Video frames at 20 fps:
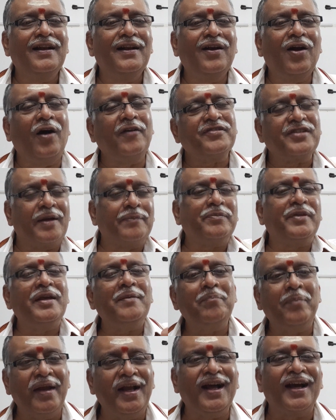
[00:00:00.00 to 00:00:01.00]
of
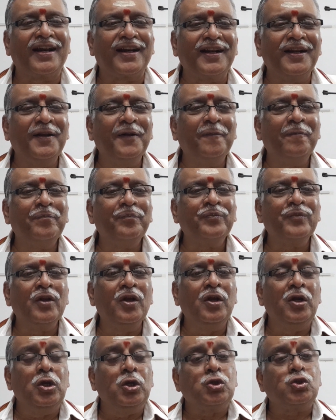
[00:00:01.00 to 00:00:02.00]
something bigger.
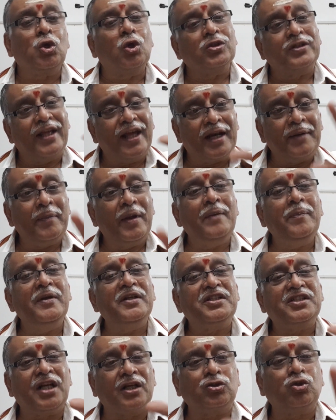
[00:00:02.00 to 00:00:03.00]
So there may
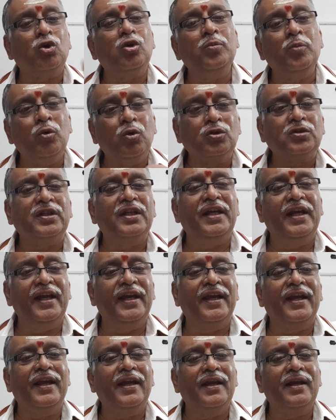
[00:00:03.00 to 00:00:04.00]
be Chatur
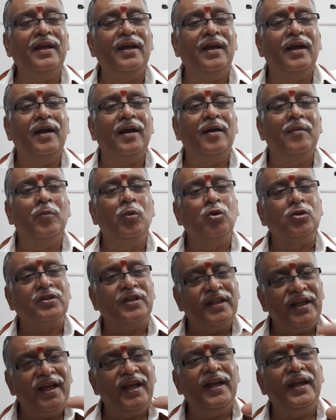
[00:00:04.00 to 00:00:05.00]
Murtihi.
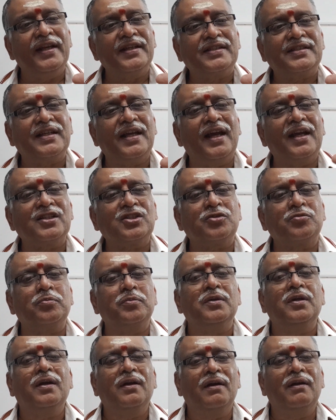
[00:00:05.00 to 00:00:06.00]
Murtihi is a
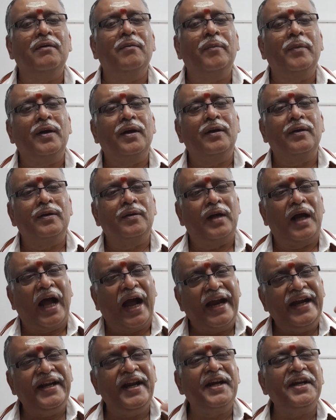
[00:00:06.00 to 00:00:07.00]

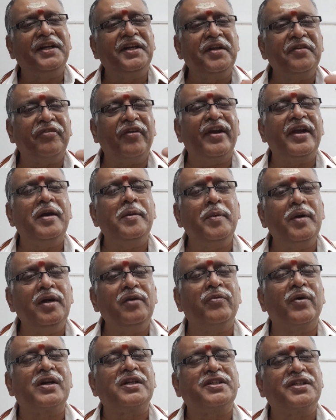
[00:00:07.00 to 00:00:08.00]
identifiable
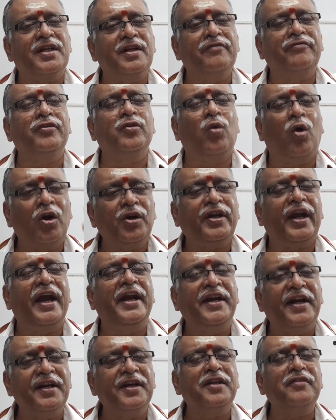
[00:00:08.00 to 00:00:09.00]
version. If you want to
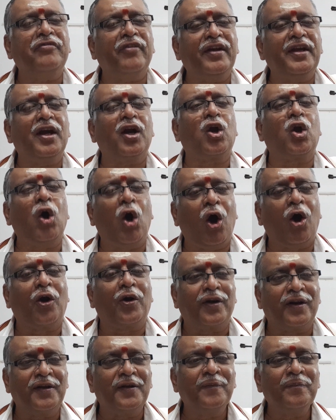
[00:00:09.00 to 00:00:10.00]
identify a
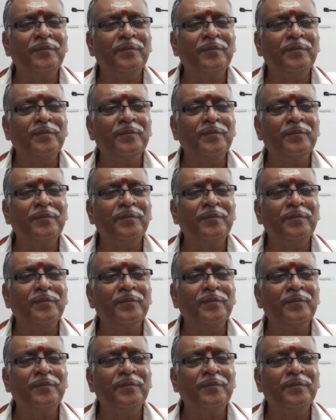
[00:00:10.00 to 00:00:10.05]
god,